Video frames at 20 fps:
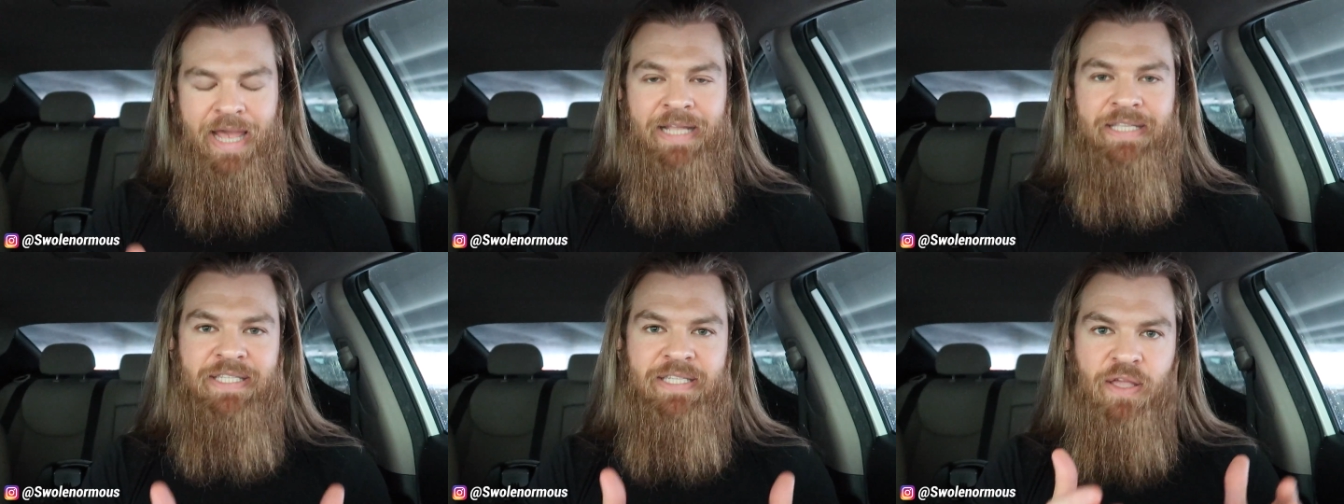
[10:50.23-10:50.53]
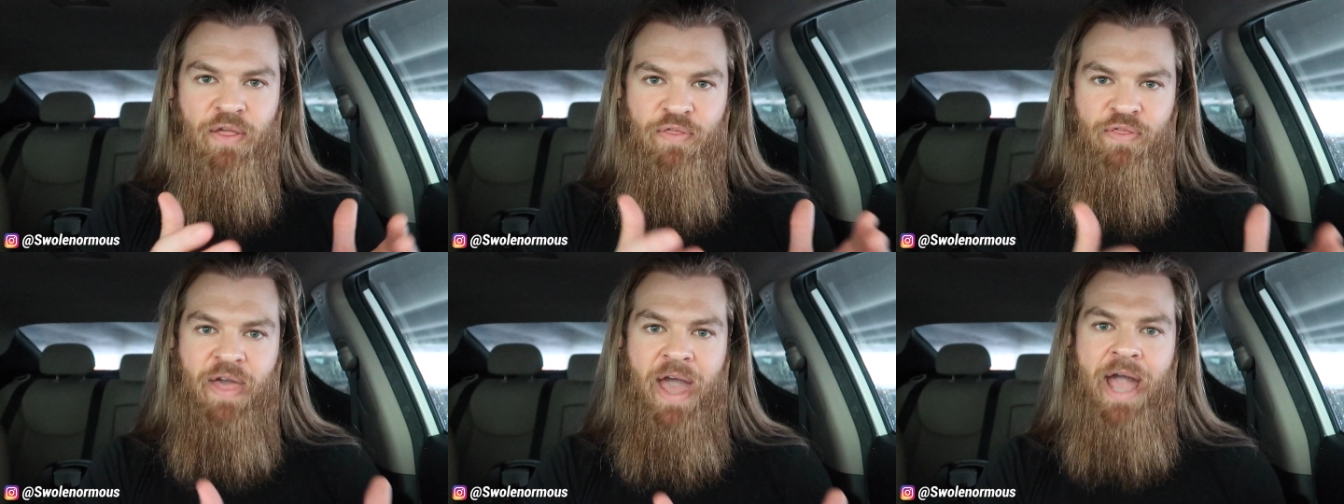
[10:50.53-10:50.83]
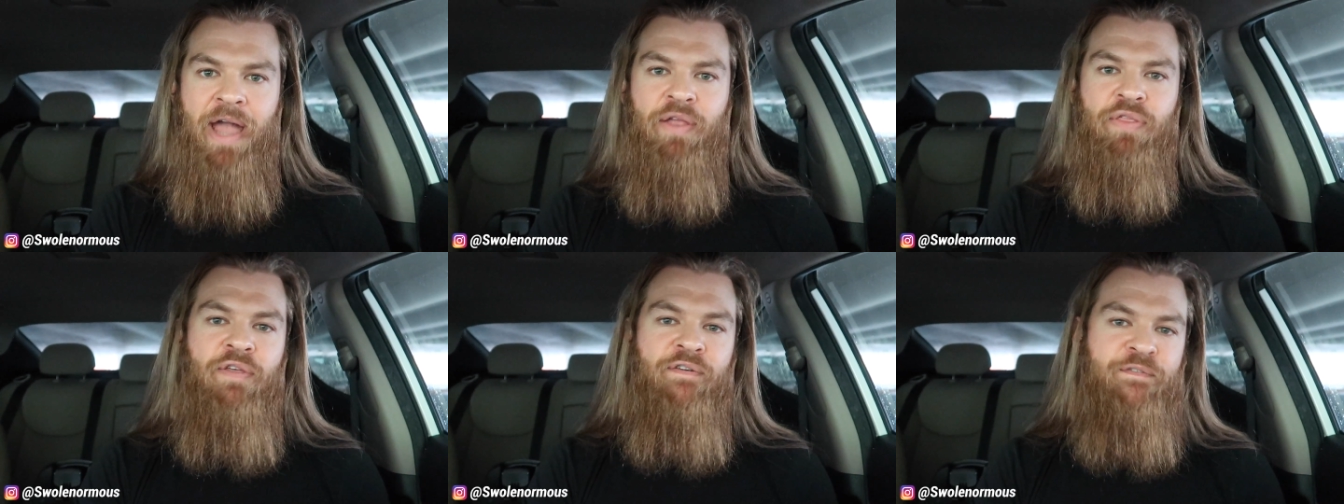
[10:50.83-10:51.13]
it's
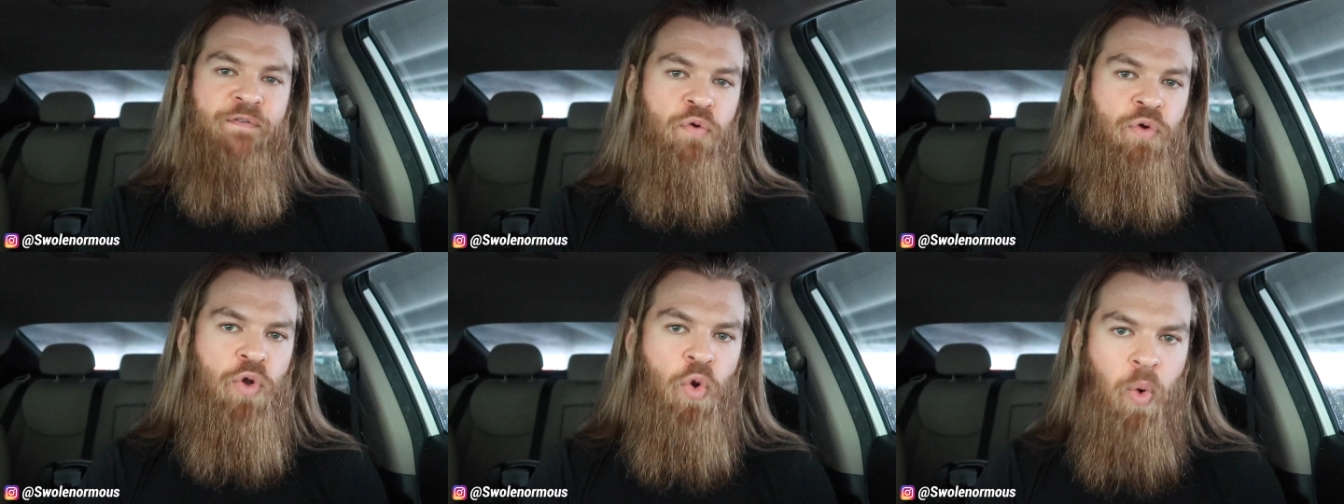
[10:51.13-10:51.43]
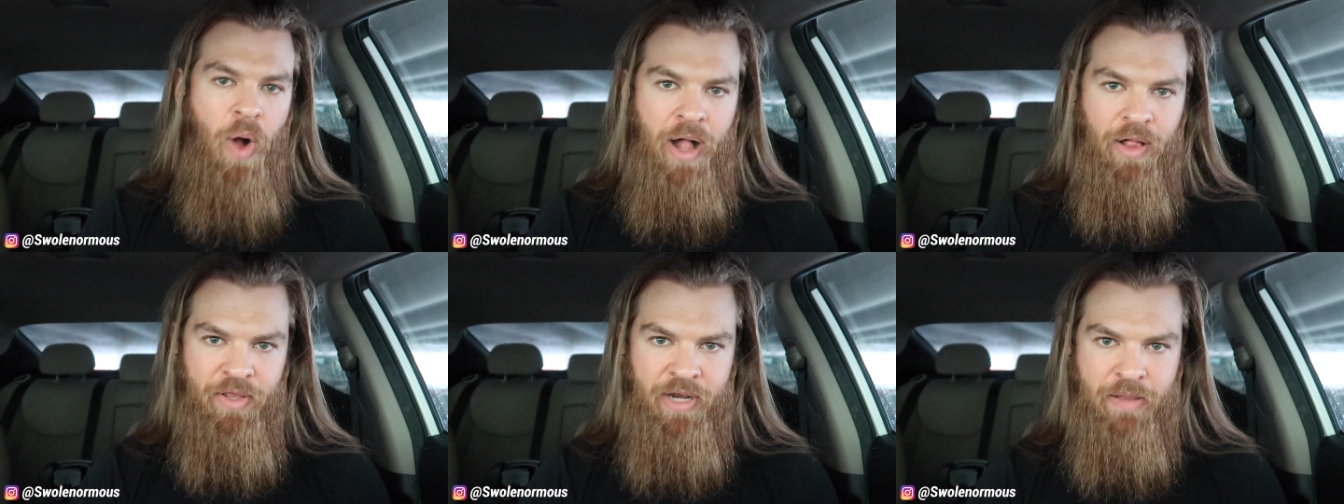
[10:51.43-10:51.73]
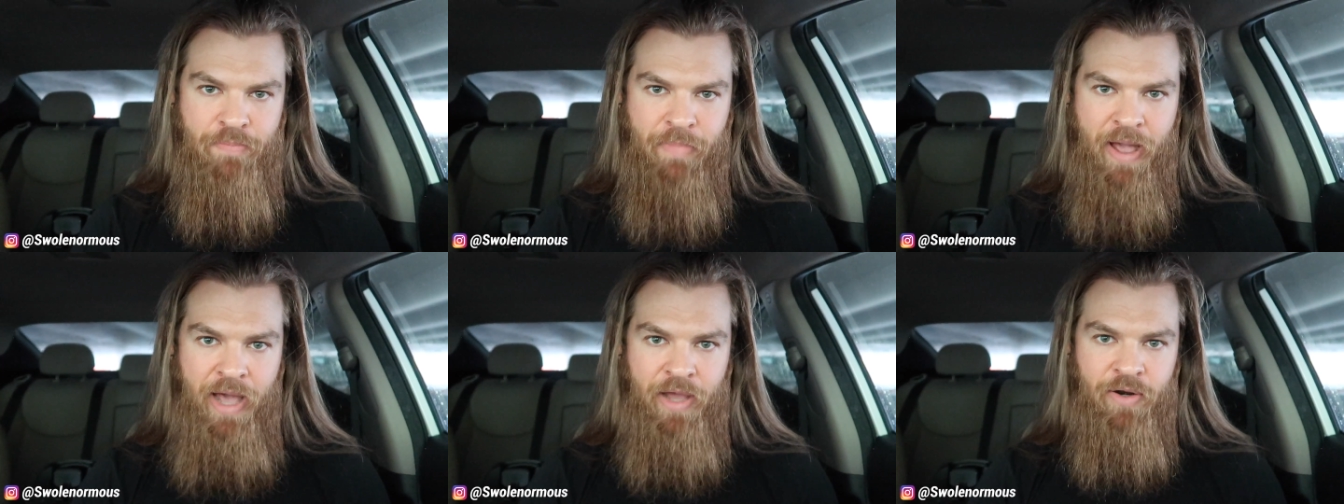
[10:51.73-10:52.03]
that the food
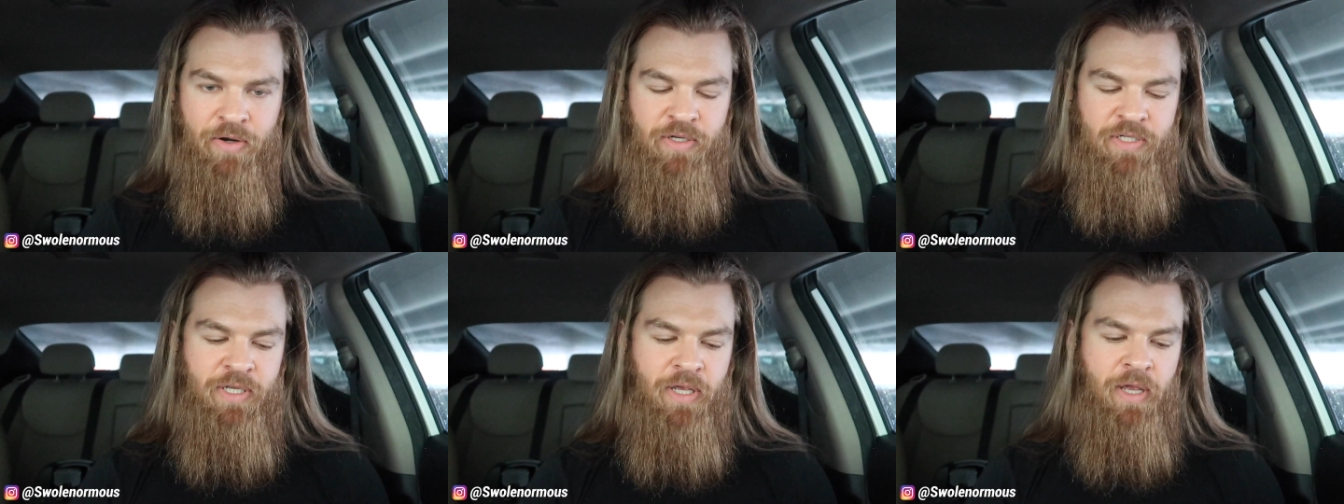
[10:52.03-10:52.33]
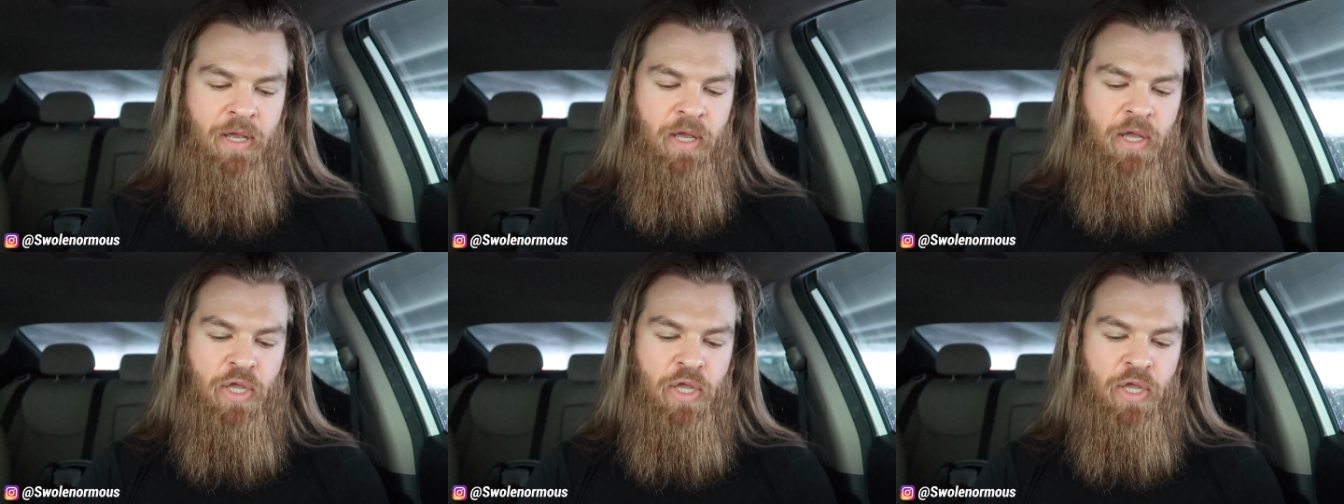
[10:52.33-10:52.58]
quality matters.